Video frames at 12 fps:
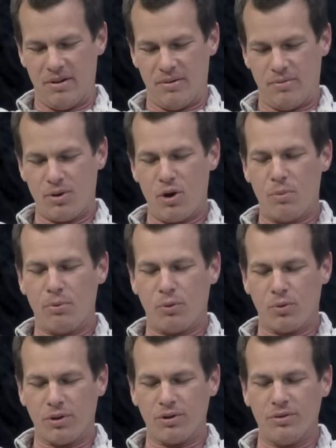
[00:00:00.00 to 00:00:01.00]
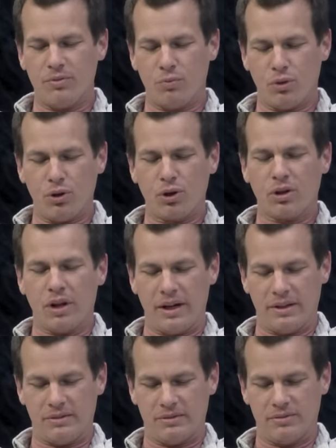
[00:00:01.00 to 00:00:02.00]
what do you hope the world will look like
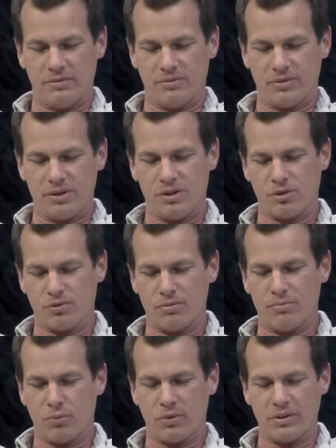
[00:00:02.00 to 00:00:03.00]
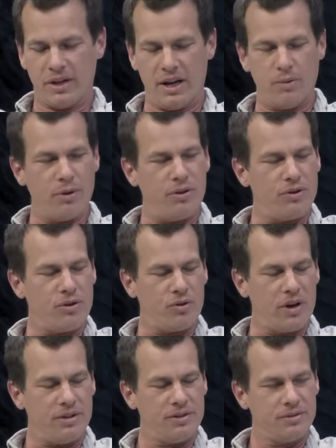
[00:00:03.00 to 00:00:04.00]
for children born today when they're your
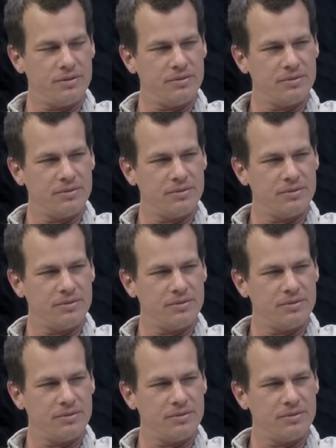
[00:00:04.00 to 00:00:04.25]
age?